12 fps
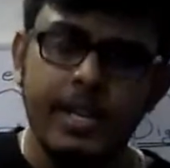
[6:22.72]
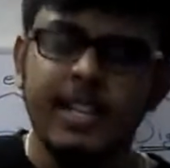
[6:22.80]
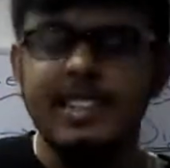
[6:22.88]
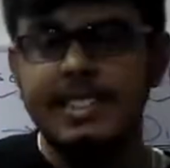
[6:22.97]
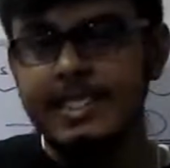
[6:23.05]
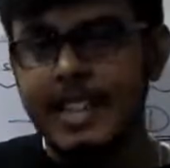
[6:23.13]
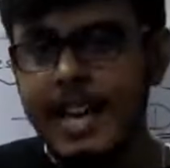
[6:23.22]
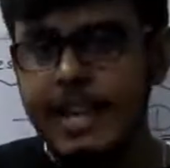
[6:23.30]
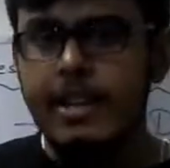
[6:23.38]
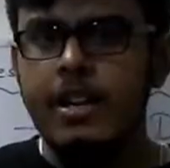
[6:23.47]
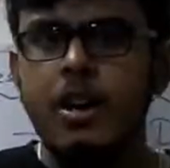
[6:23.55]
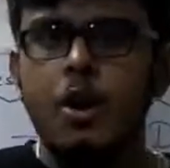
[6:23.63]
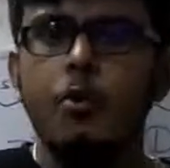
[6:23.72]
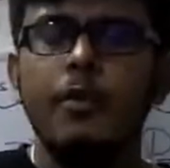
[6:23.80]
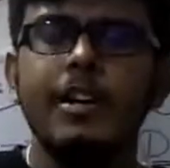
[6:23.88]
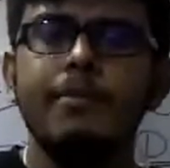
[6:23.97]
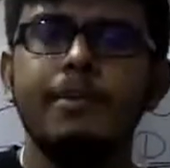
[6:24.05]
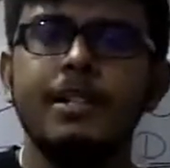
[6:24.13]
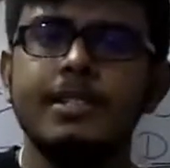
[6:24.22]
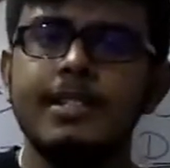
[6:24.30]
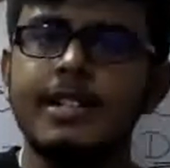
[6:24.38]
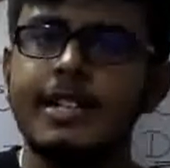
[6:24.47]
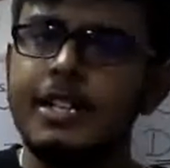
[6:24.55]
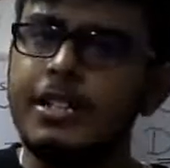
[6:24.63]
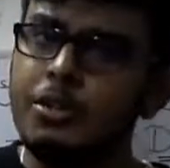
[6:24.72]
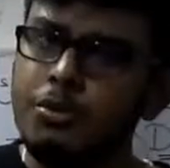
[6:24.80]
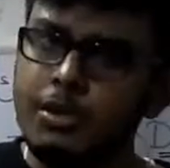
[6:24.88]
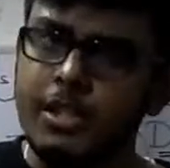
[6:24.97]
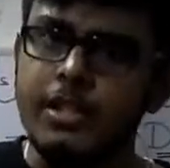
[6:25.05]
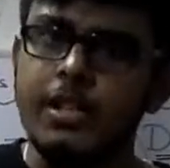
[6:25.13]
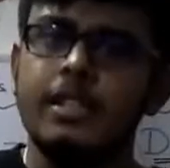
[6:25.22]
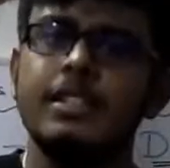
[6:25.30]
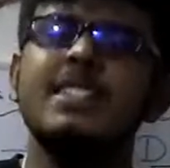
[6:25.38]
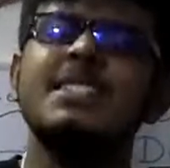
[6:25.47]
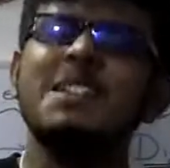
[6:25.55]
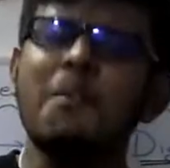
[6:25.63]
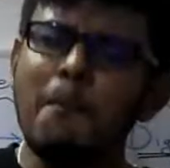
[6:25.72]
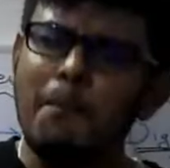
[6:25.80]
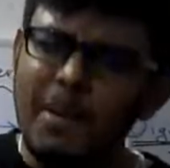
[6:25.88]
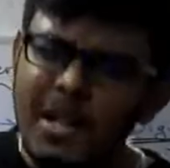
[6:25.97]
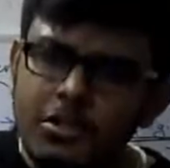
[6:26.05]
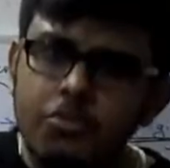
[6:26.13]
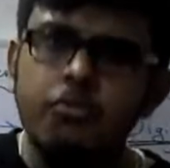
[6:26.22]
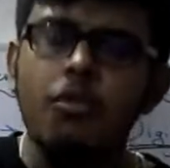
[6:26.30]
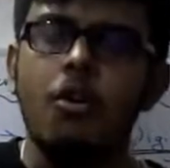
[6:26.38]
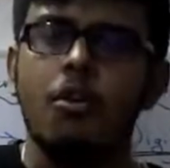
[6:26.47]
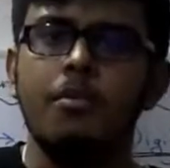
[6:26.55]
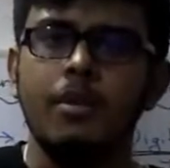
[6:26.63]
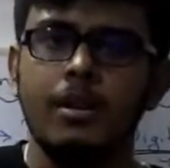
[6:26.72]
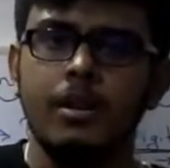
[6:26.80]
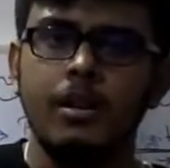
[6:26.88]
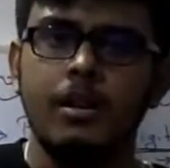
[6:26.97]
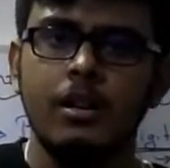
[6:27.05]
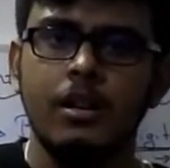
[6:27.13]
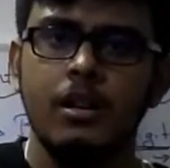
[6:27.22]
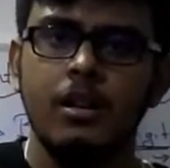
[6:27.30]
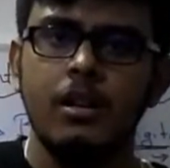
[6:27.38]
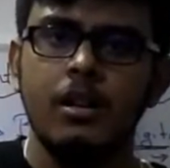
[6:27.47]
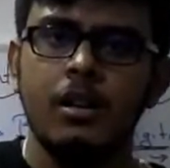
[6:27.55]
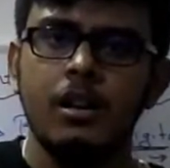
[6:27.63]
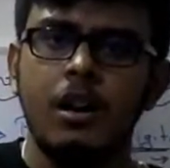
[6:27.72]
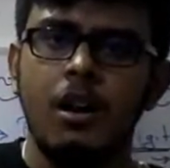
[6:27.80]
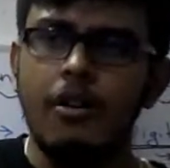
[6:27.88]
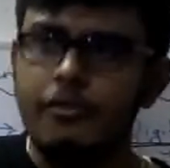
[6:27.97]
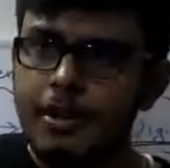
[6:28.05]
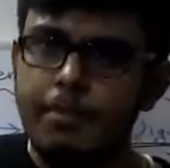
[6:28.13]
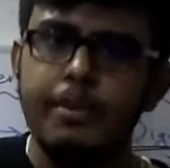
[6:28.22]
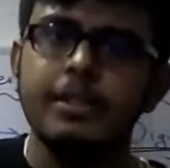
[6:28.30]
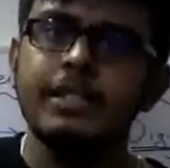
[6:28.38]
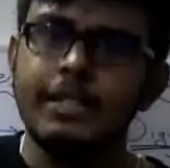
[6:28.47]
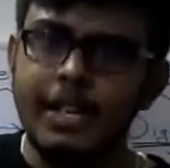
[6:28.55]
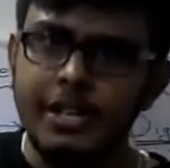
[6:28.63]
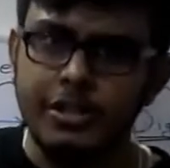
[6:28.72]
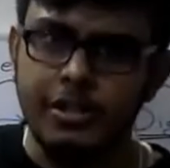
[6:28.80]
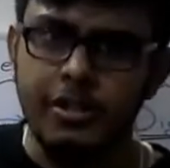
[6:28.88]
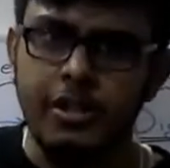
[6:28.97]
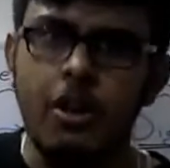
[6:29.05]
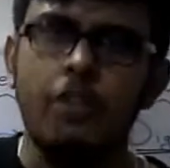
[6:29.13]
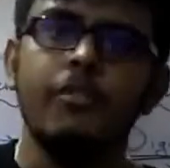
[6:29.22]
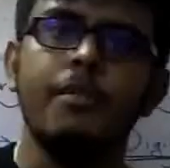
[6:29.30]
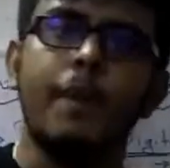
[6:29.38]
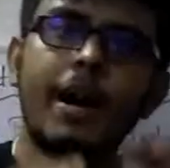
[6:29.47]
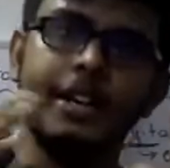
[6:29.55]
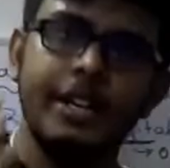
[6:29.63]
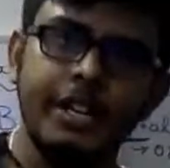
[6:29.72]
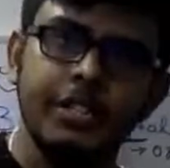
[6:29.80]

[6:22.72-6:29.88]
Then we represent it using the simplest form of representation of a binary digital